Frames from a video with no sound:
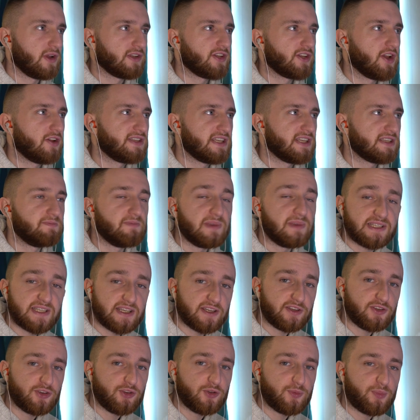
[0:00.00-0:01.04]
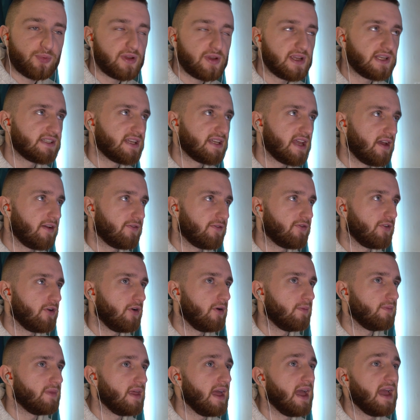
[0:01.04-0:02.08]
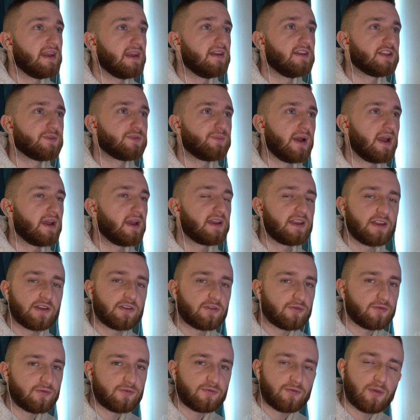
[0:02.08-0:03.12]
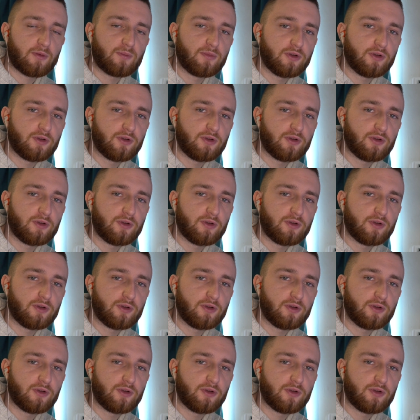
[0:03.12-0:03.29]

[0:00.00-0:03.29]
I chose this Missing You preset from the Endless Bank, it's from